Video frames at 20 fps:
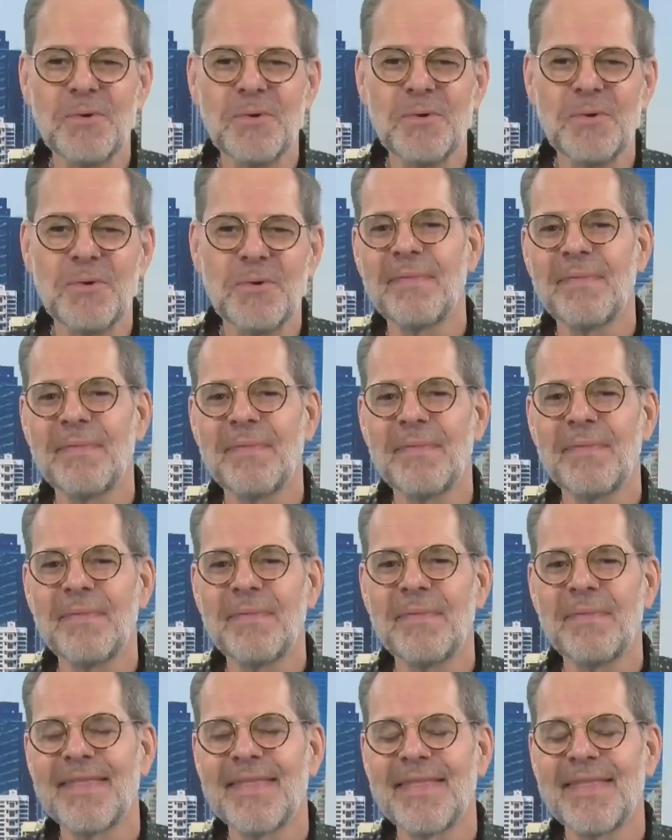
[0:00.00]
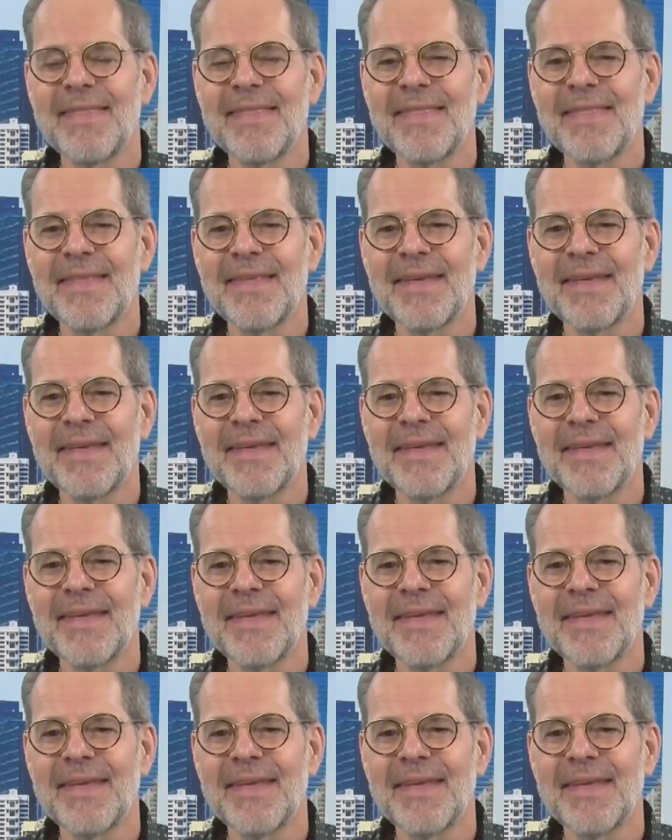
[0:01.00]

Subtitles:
(no one is talking)